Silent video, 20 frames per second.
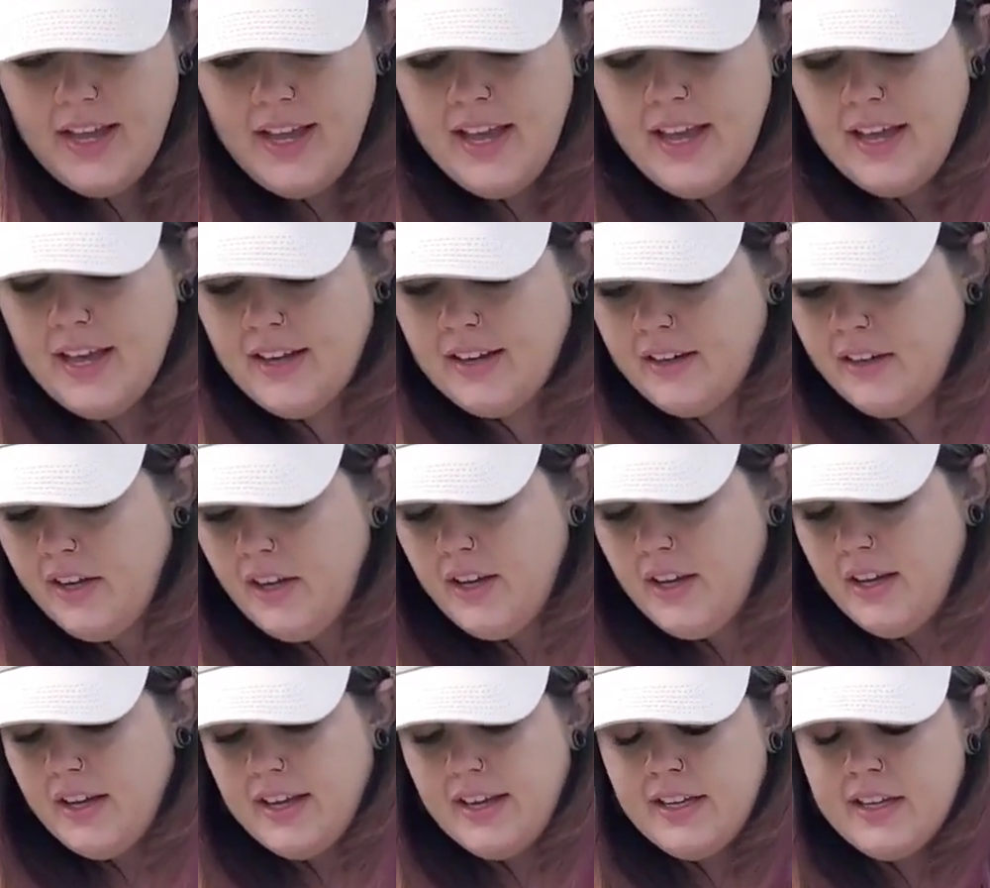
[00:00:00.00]
And
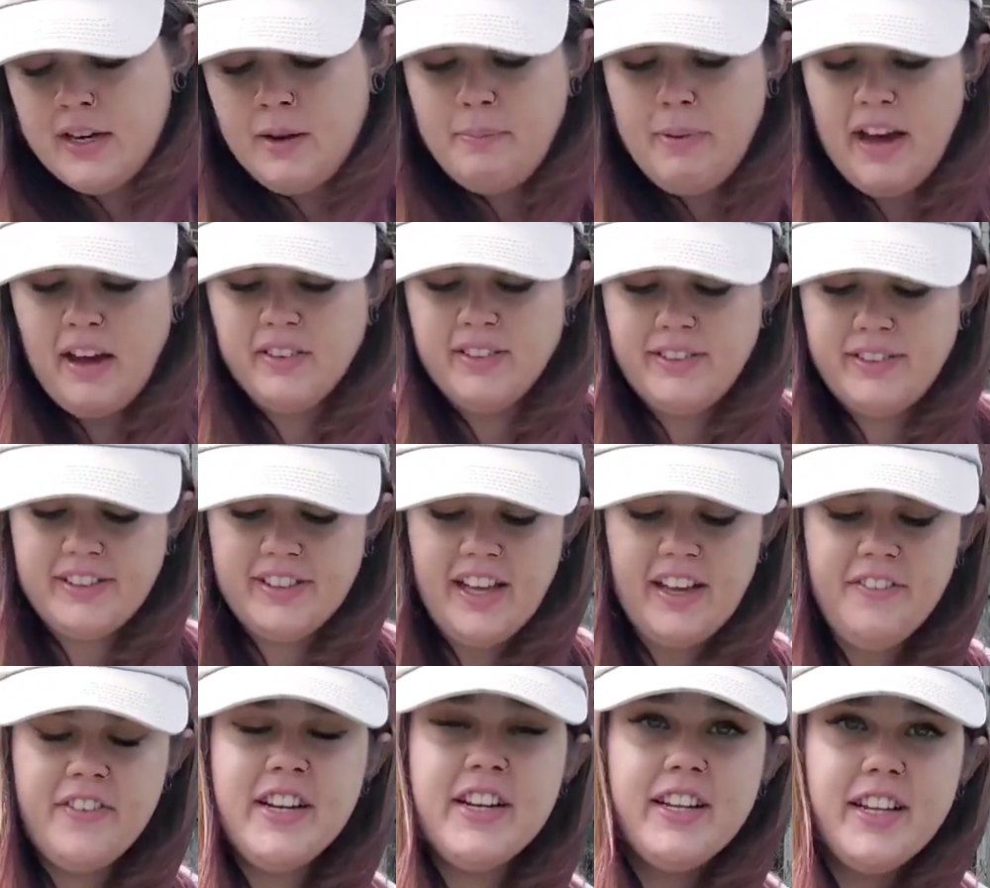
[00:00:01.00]
in about
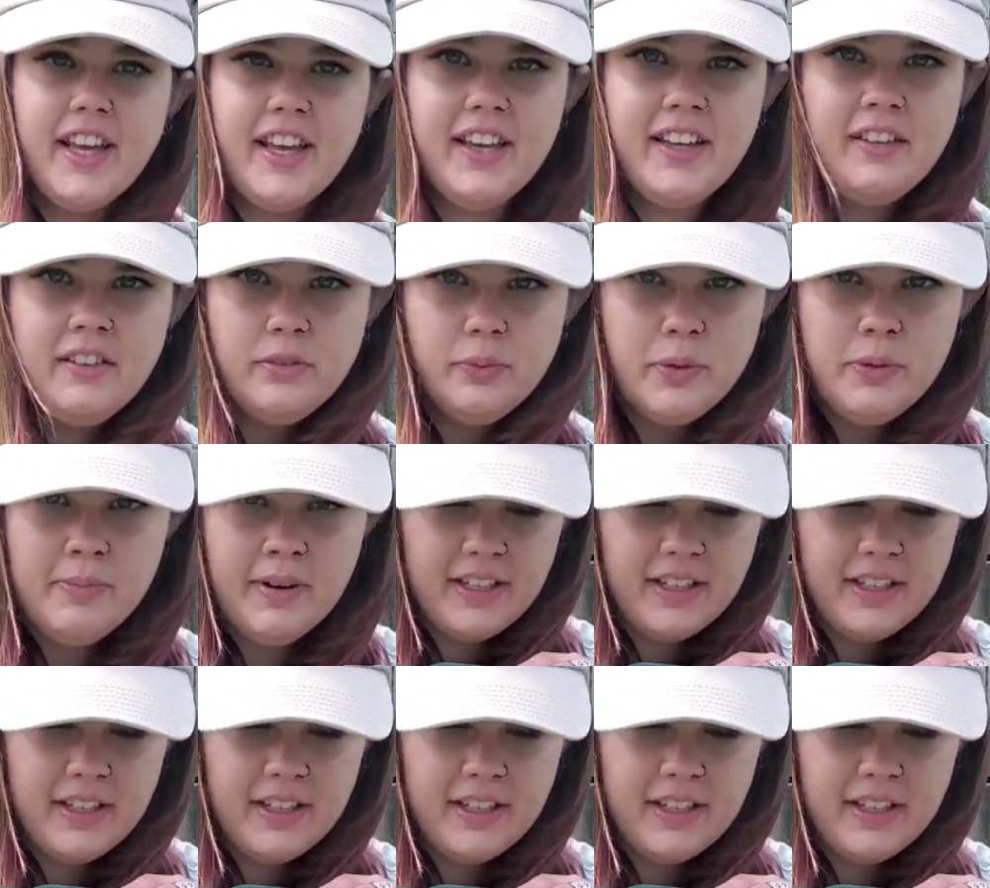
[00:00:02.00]
7 days, we